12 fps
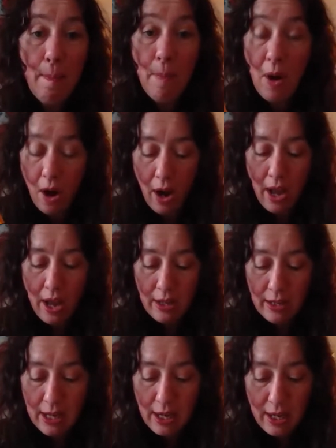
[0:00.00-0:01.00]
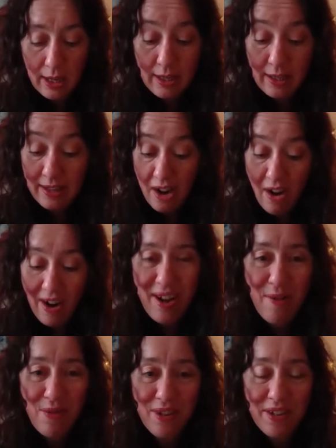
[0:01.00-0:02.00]
But I did nine
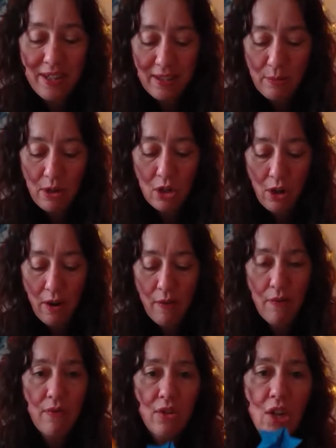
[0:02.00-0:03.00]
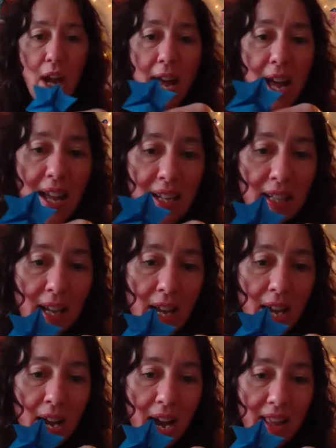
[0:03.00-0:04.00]
others, which I've shared,
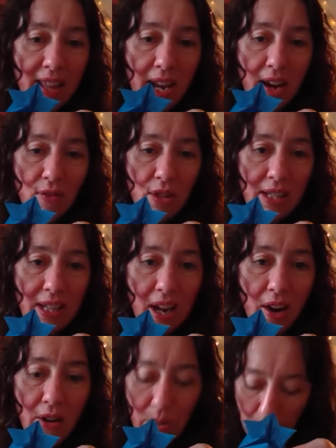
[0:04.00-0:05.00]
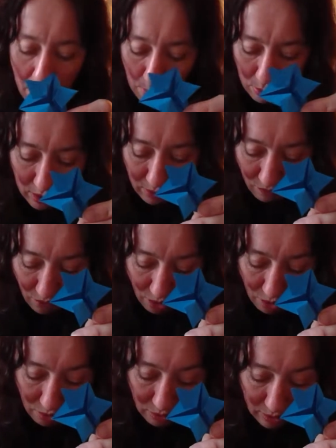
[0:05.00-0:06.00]
and then I've just encouraged people to
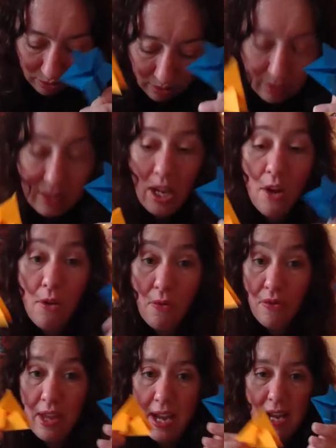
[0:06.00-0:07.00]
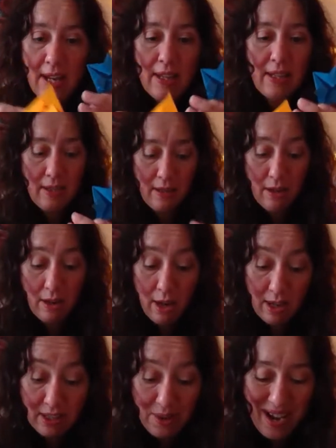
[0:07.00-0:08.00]
vote. So these,
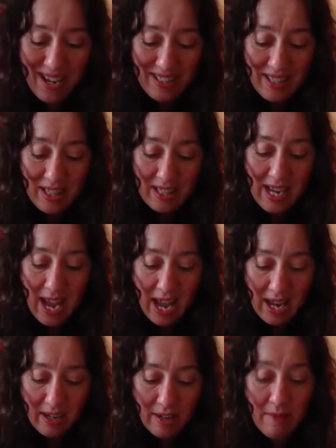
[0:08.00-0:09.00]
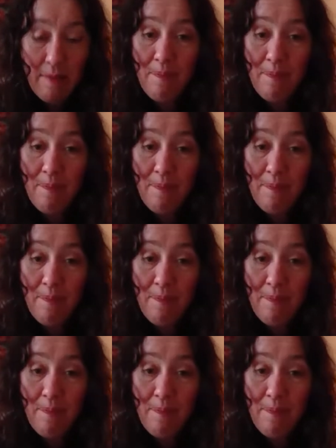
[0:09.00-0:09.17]
so out of the 10,